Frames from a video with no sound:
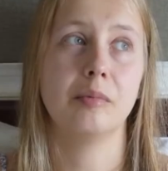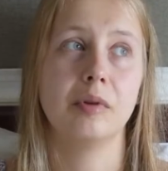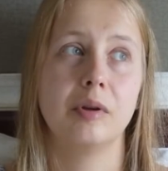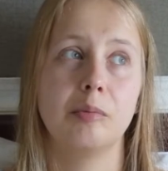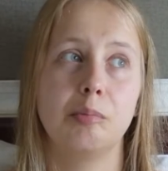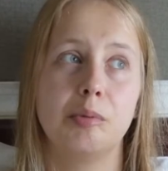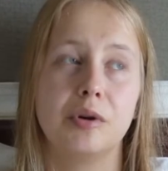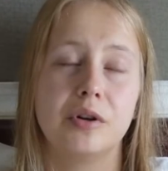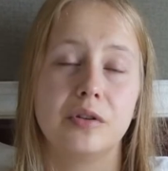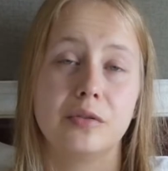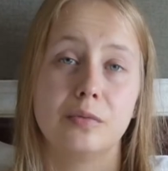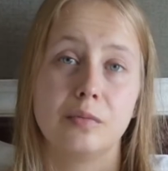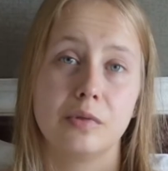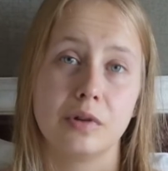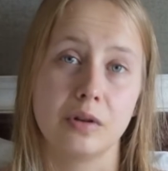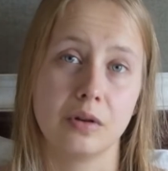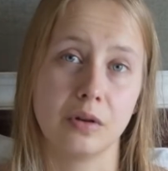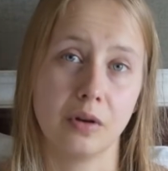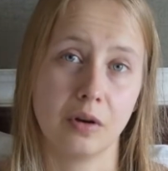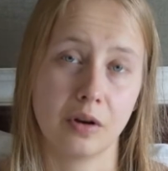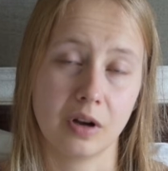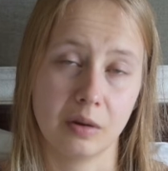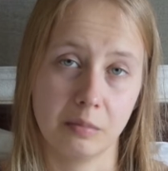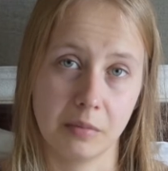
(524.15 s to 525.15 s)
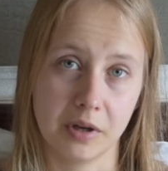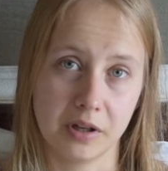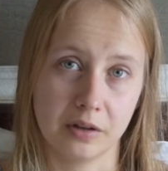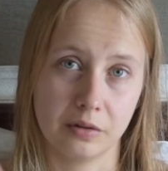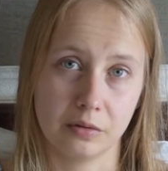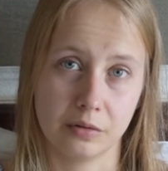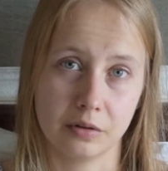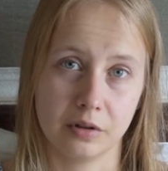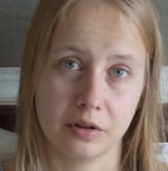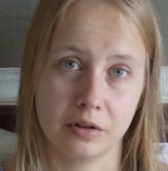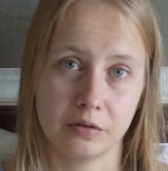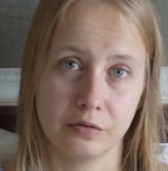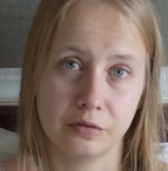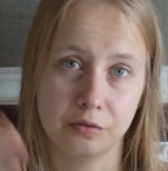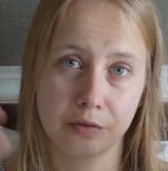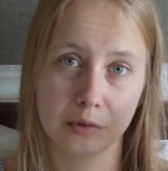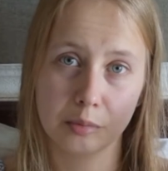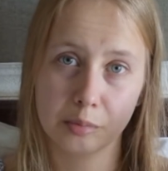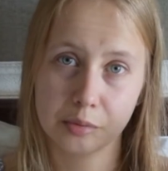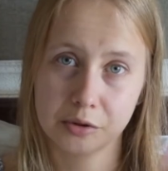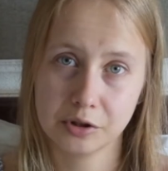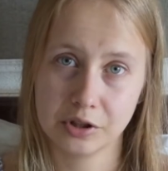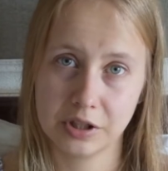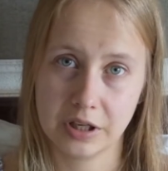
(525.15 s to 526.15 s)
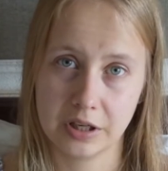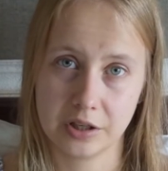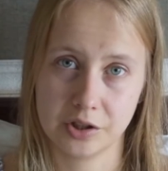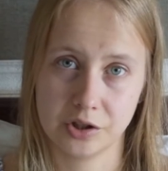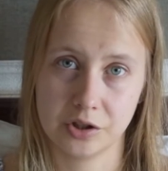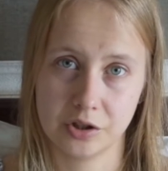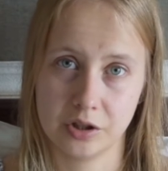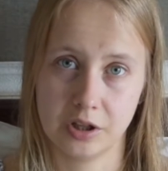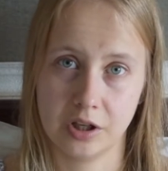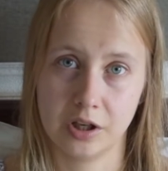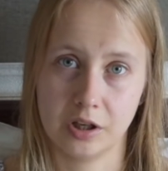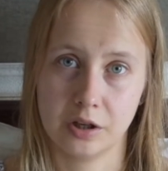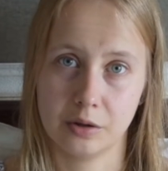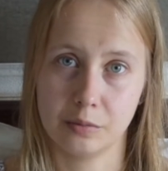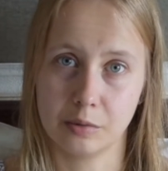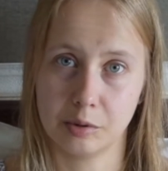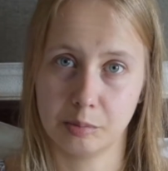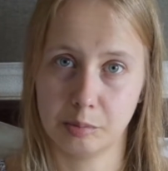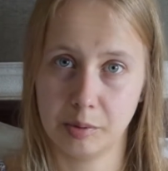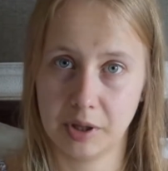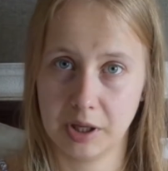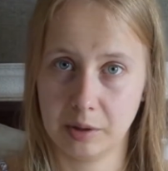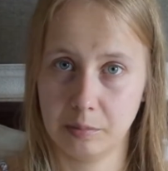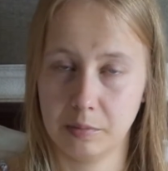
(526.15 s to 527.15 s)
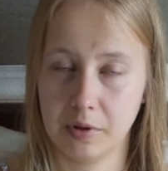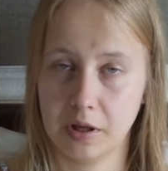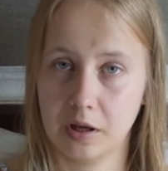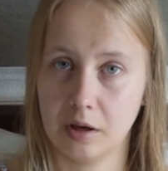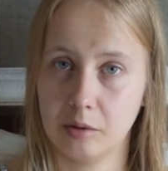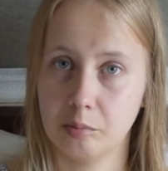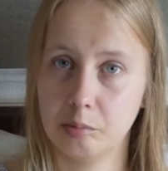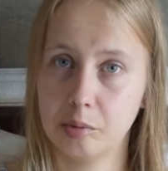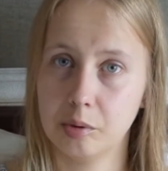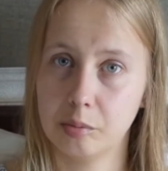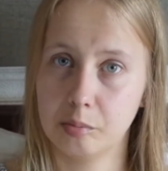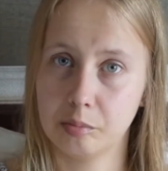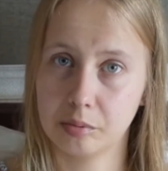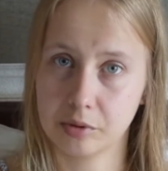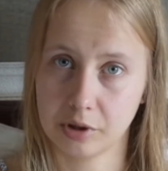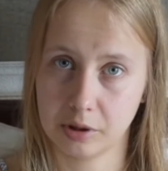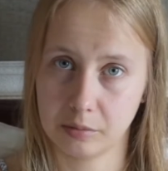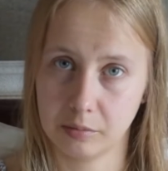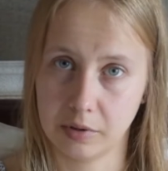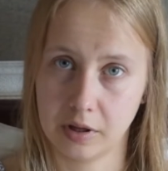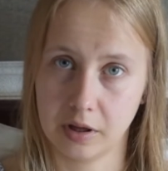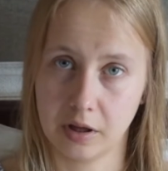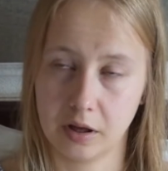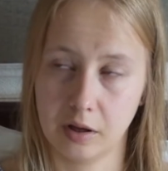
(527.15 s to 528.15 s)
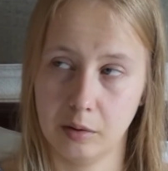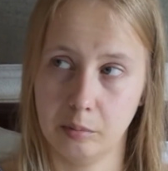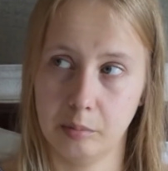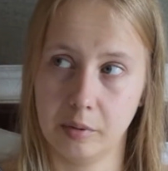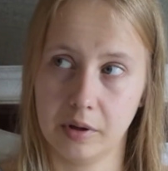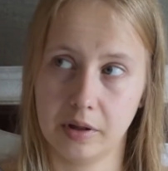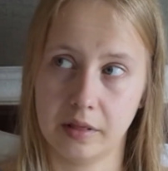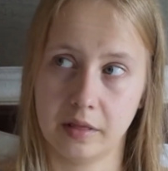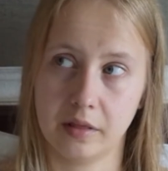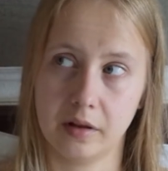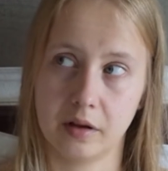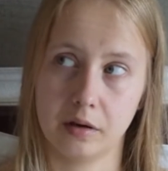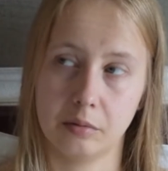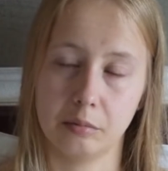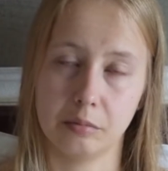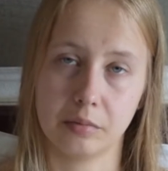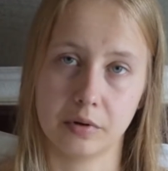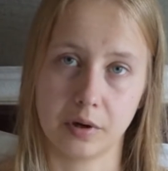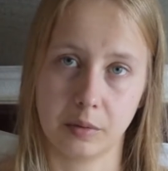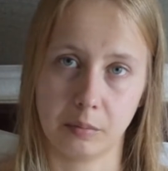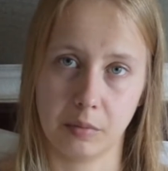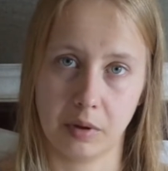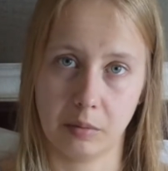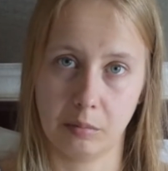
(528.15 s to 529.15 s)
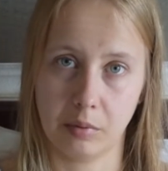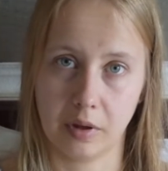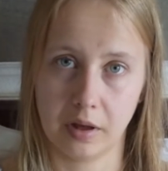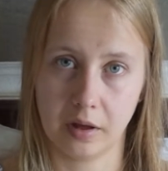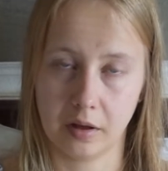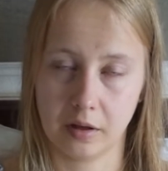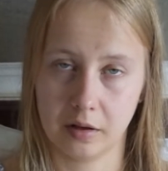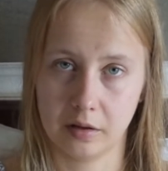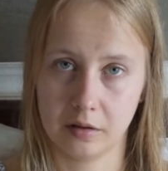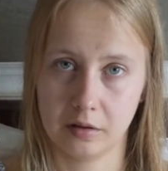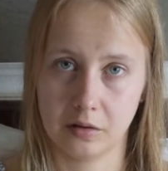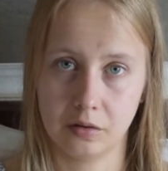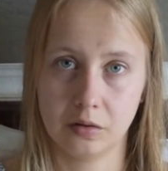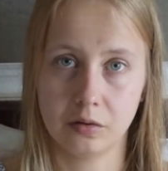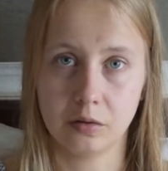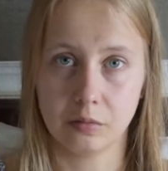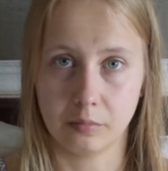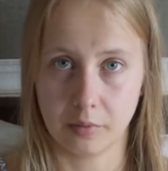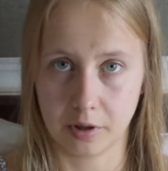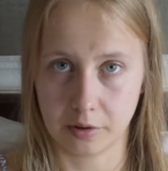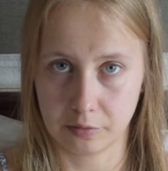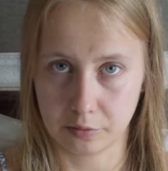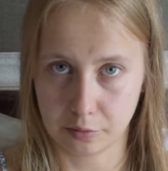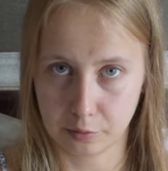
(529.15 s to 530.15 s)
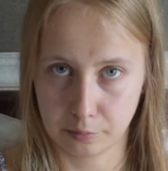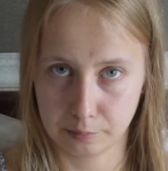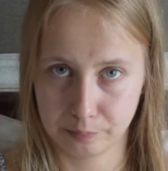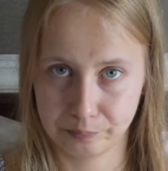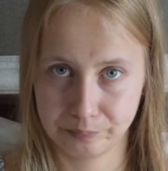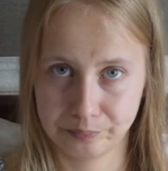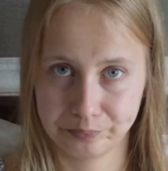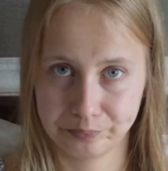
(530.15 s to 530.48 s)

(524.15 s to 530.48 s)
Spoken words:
A person will knock on my door in full protection gear, will pick me up, bring me up, and then bring me back to my room.